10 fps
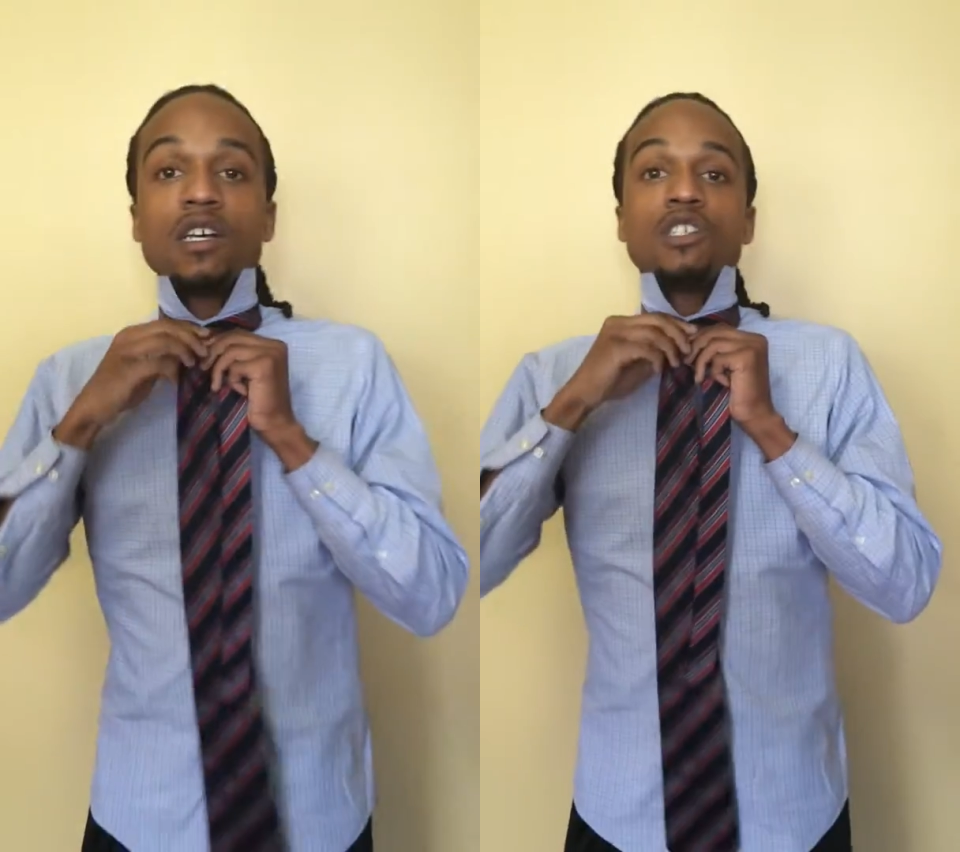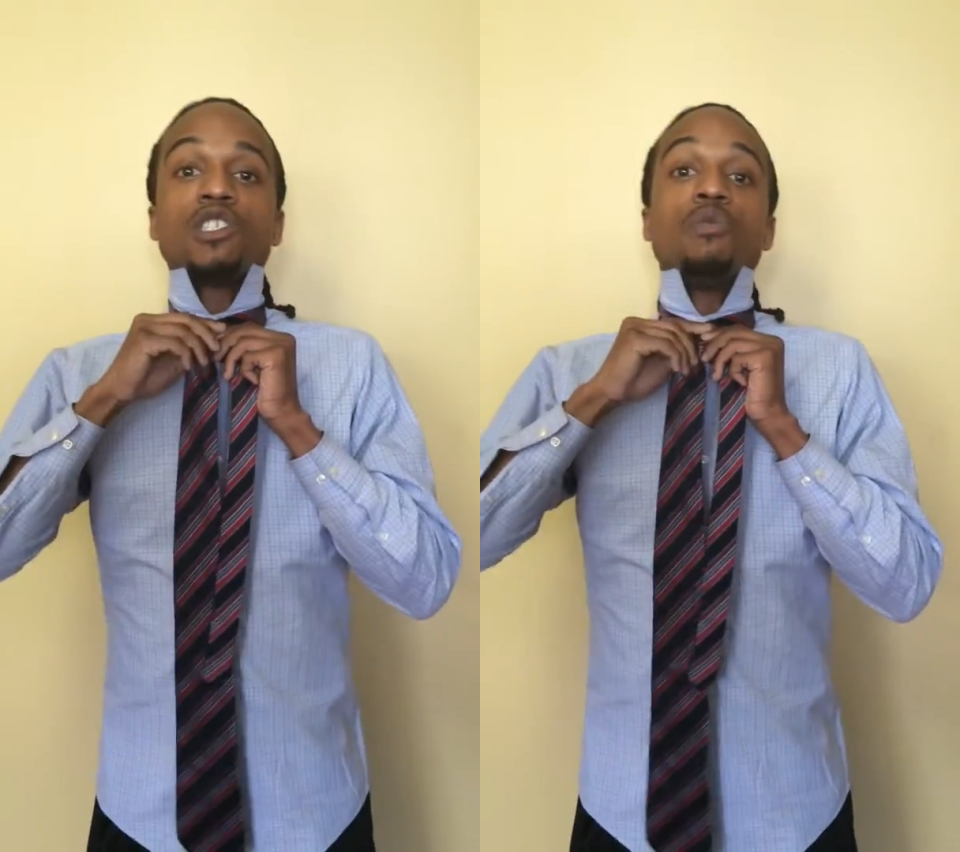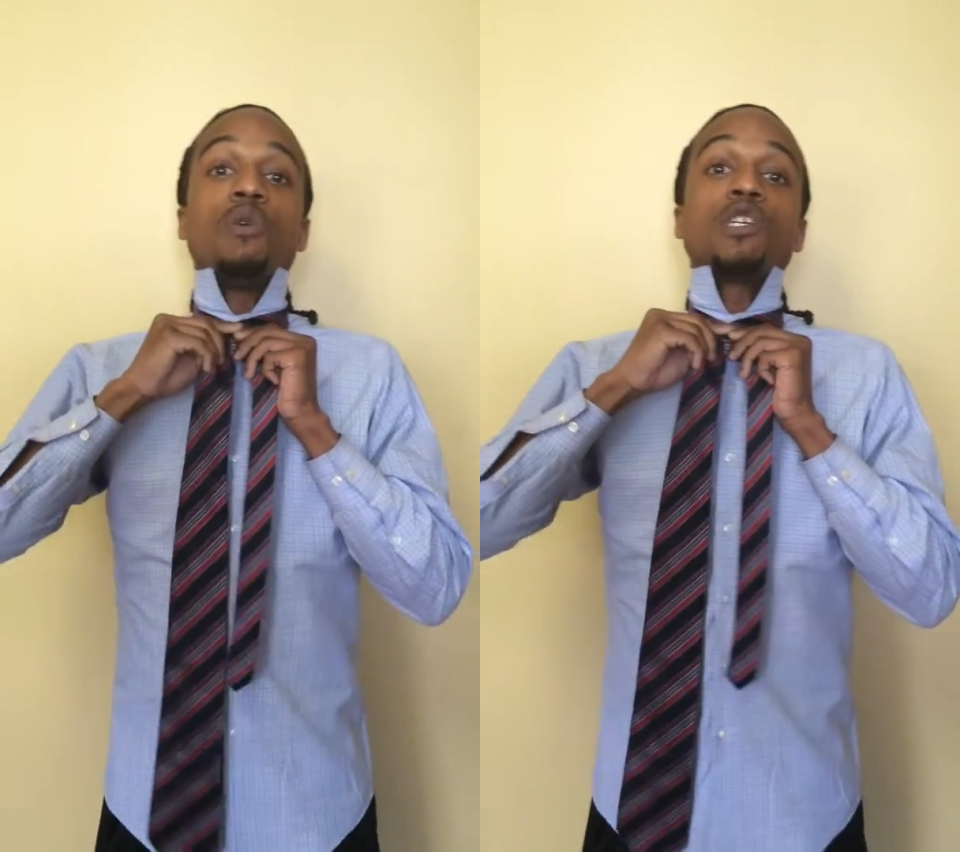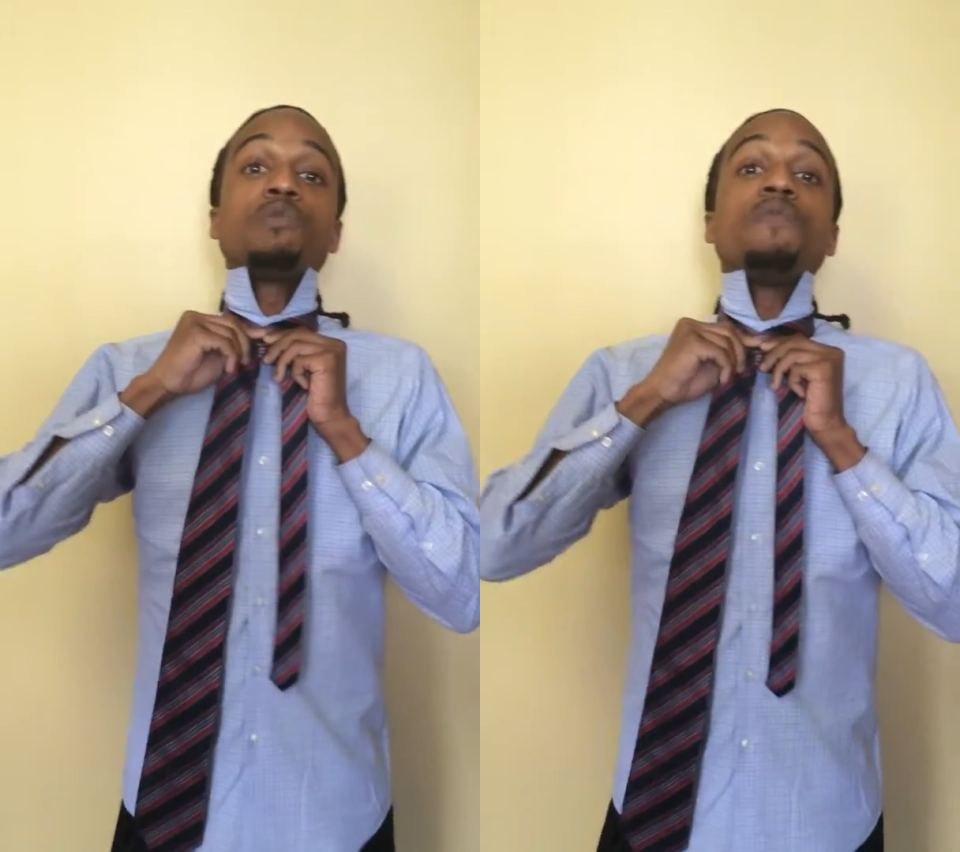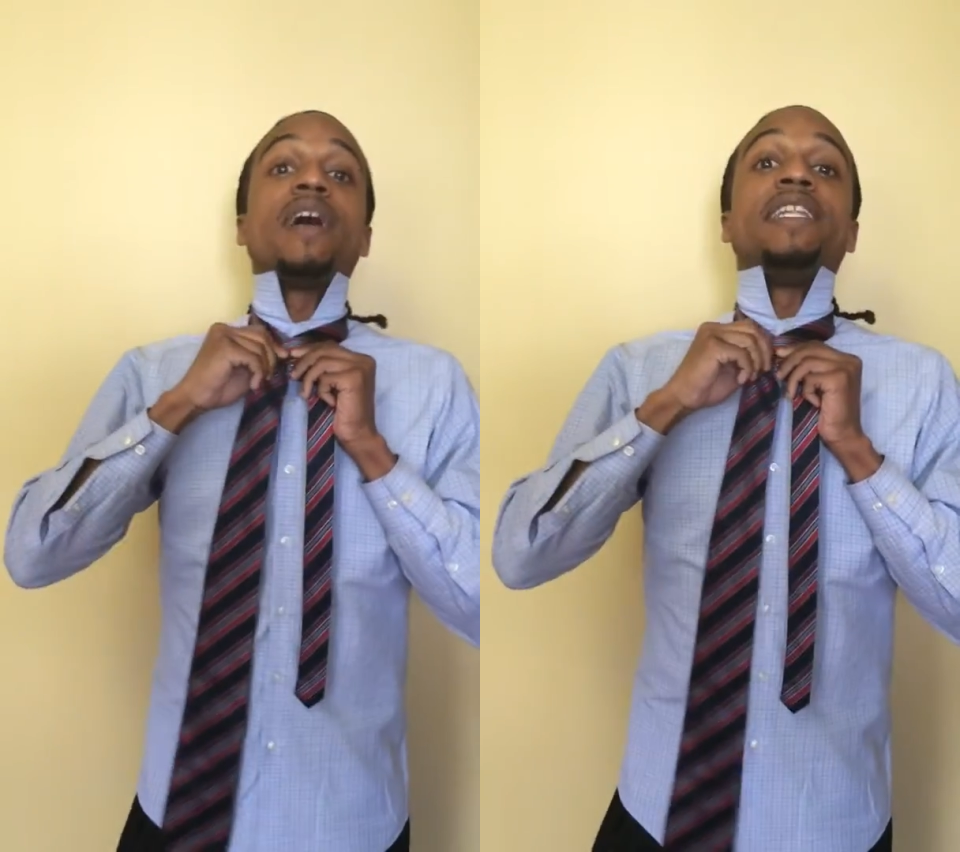So once
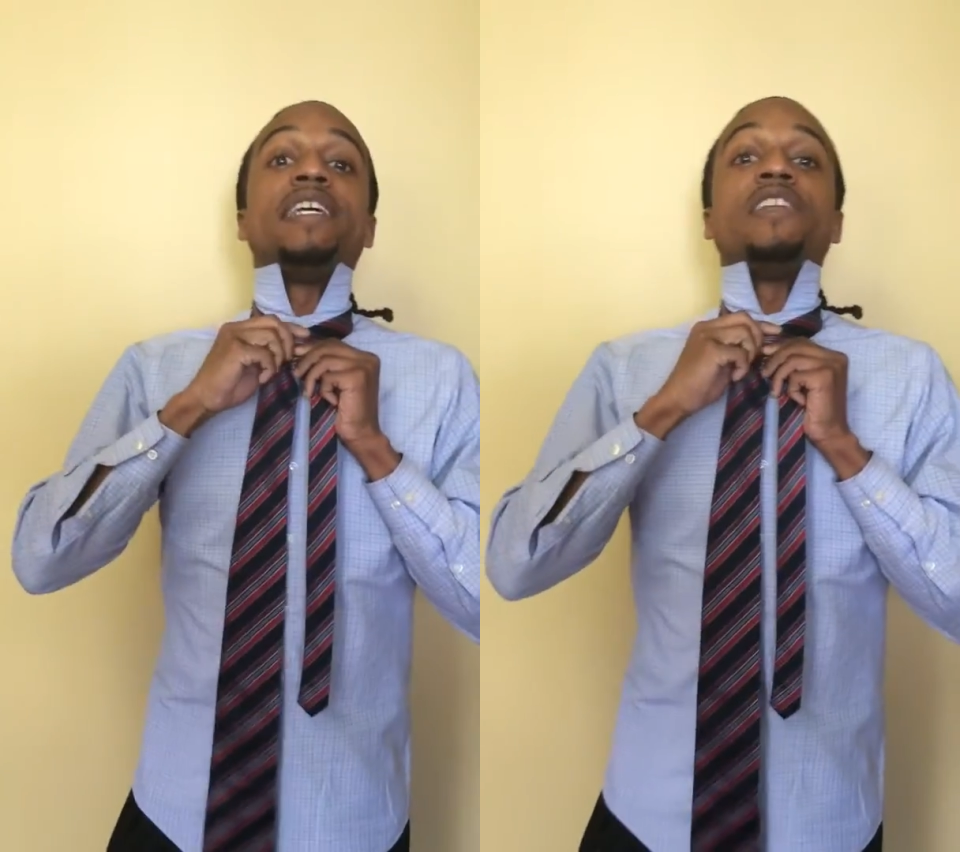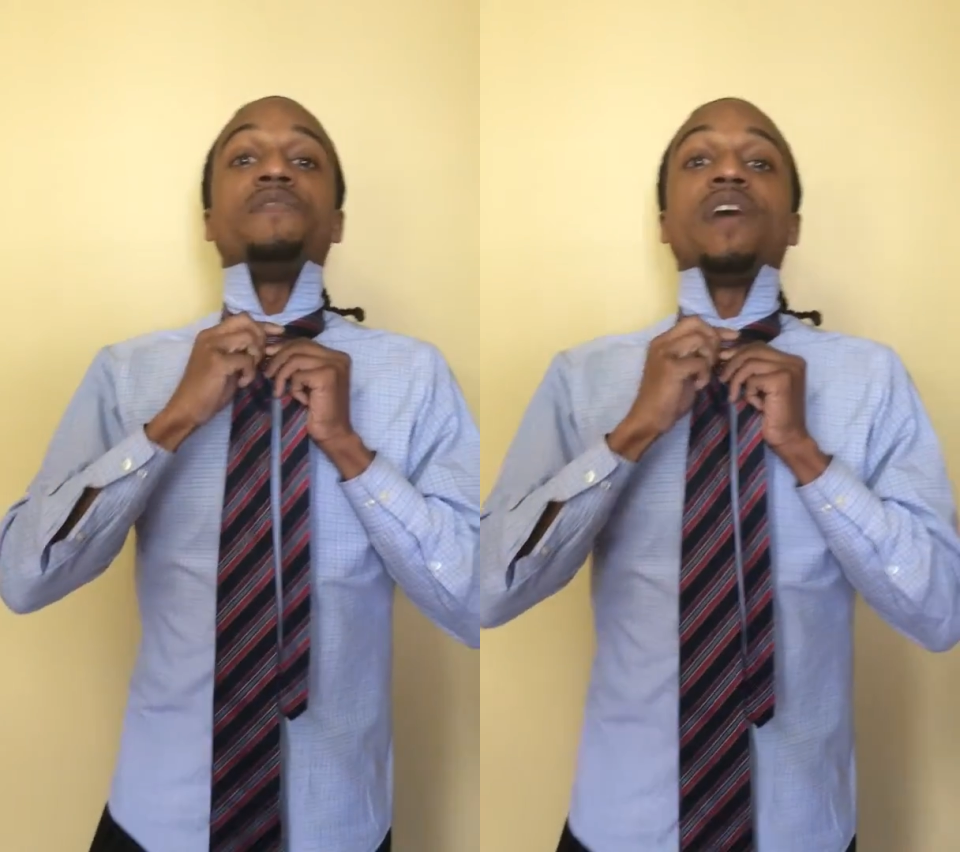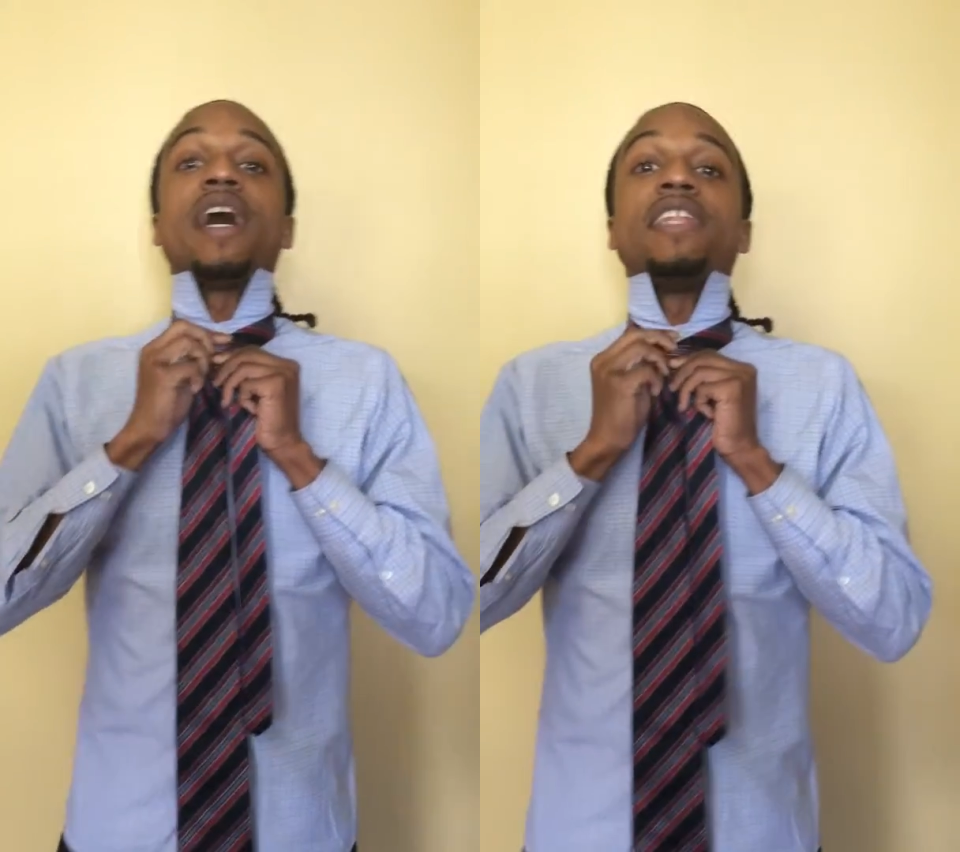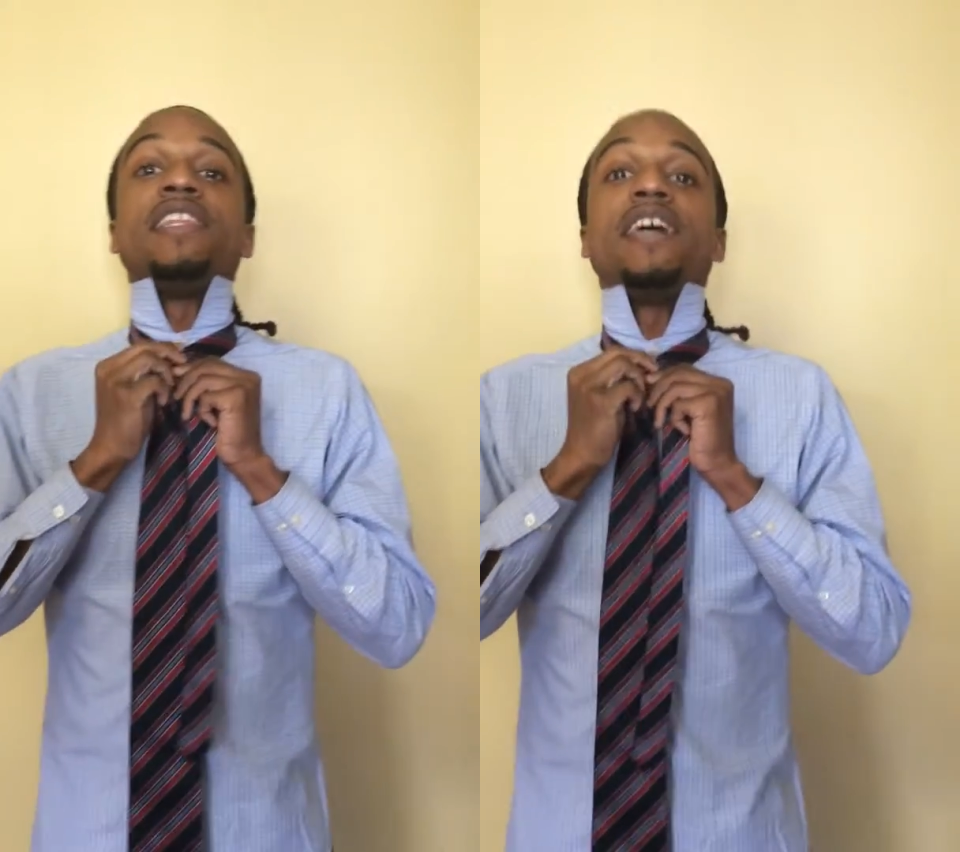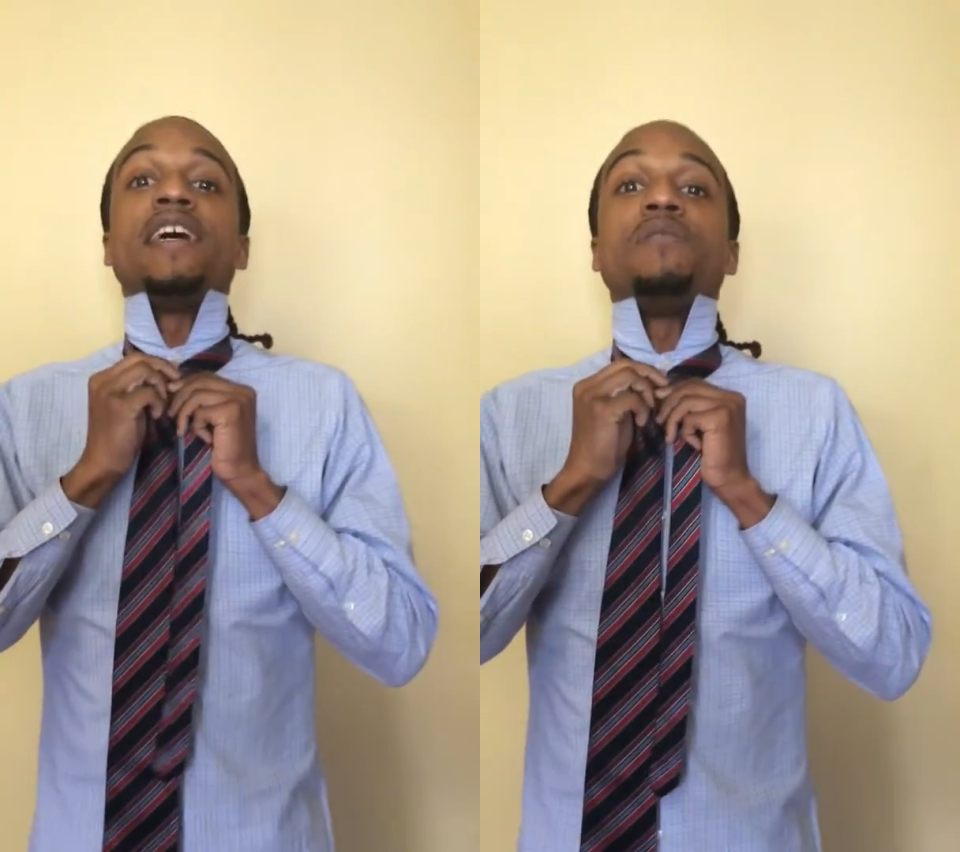we've identified
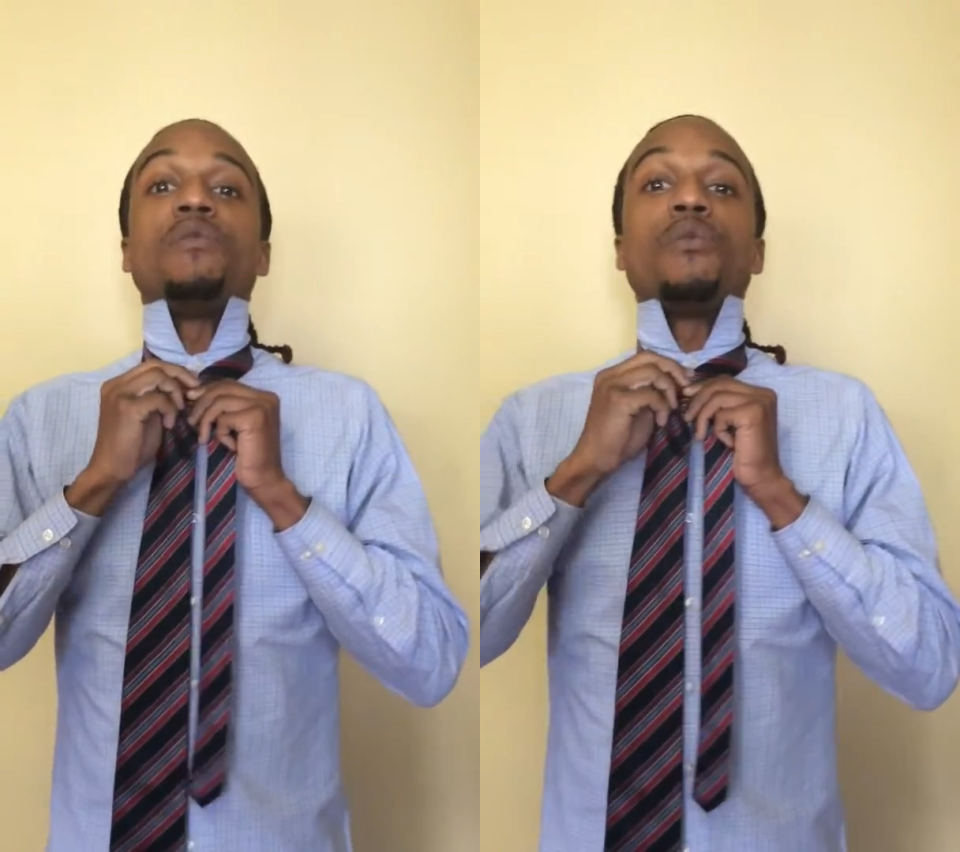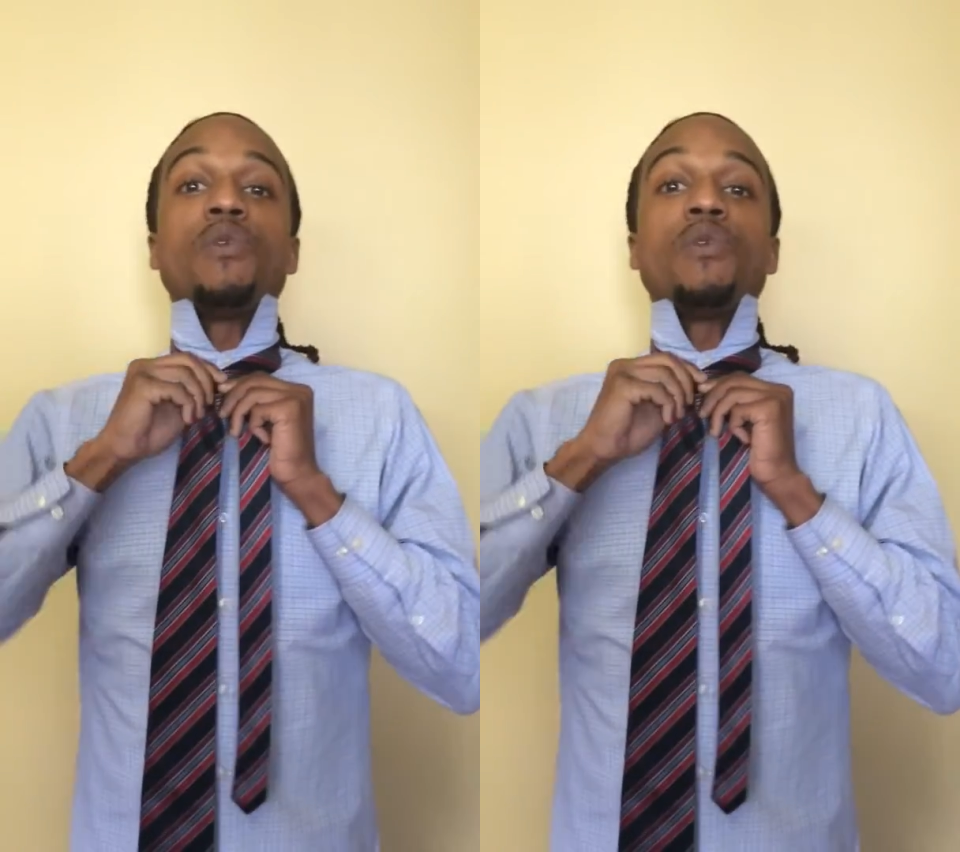that